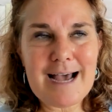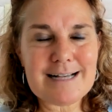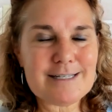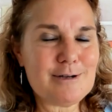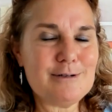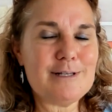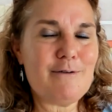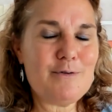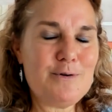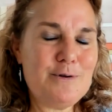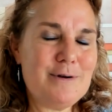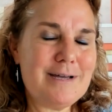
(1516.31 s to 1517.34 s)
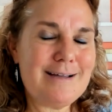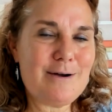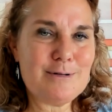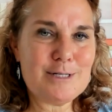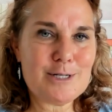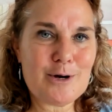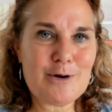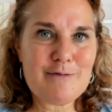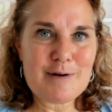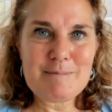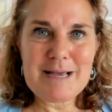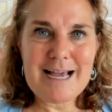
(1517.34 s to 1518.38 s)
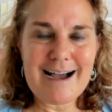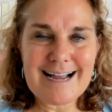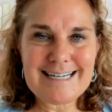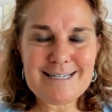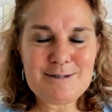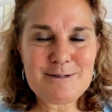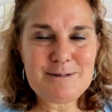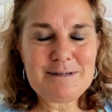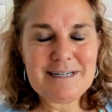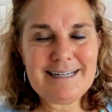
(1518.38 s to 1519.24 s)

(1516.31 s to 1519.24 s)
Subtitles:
ask yourself who you can go serve and be kind to.